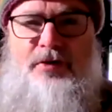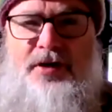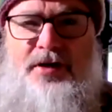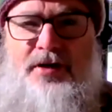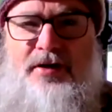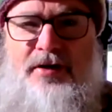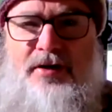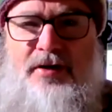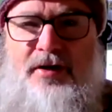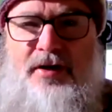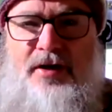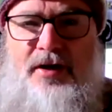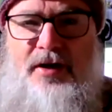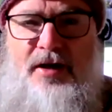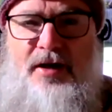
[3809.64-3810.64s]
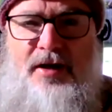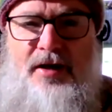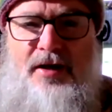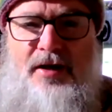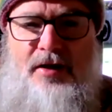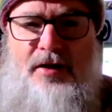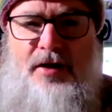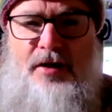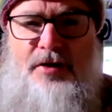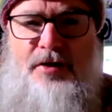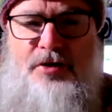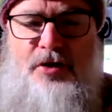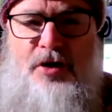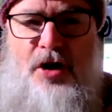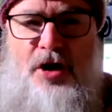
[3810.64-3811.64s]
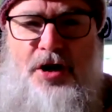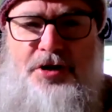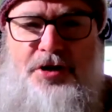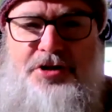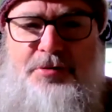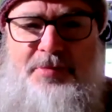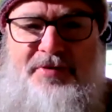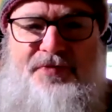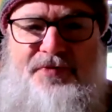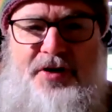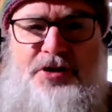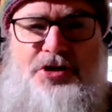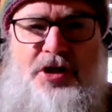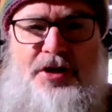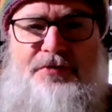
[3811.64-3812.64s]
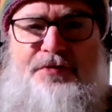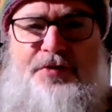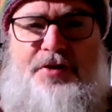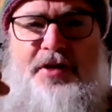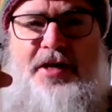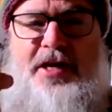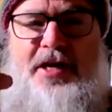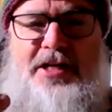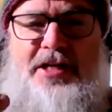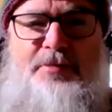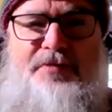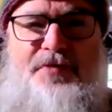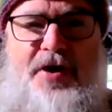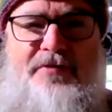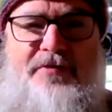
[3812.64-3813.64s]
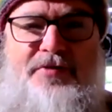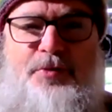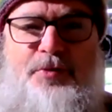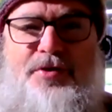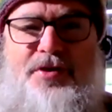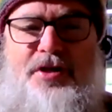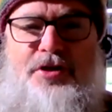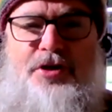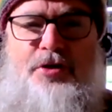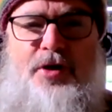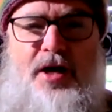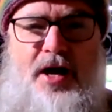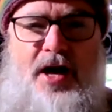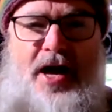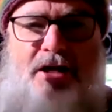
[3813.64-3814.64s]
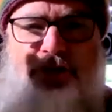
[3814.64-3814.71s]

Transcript: All right? You learn to be vigilant for the kingdom of heaven within you